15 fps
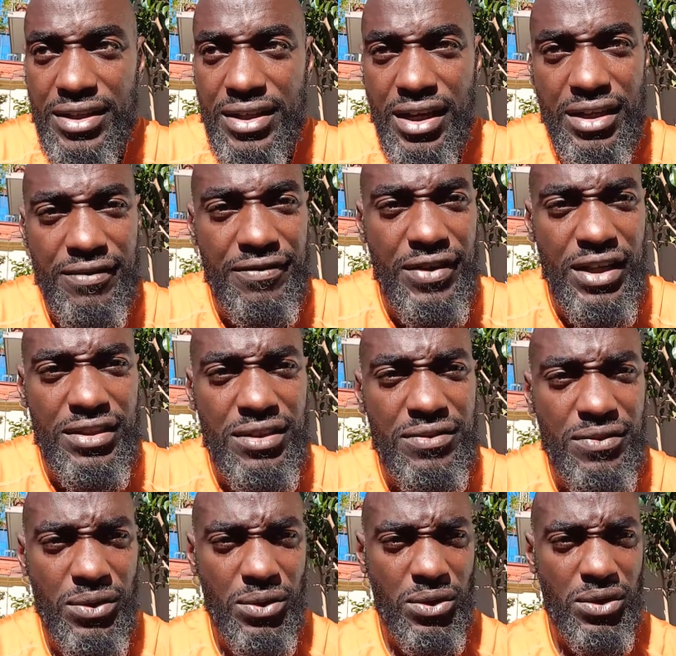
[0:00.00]
cut funds
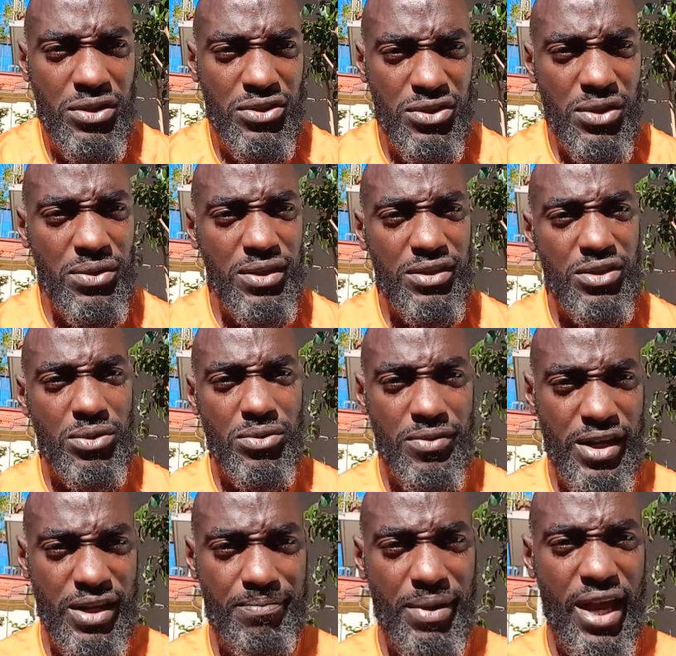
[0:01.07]
for students who are
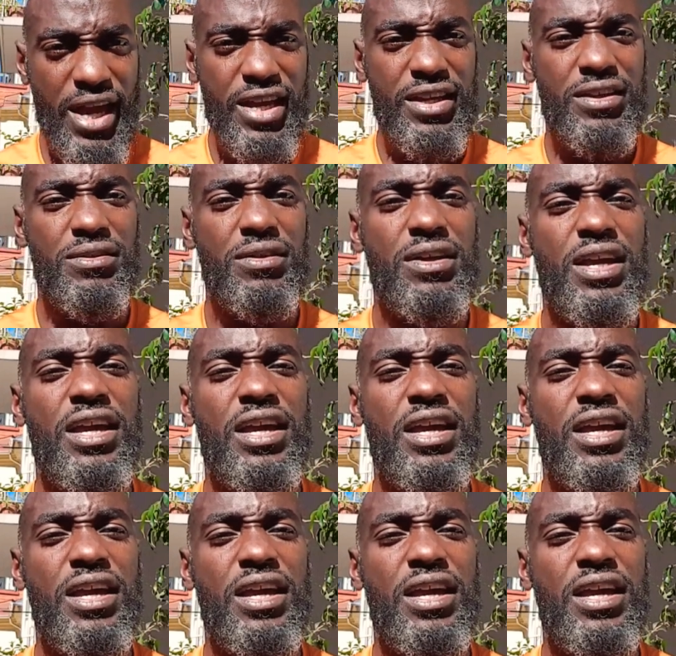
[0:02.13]
already paying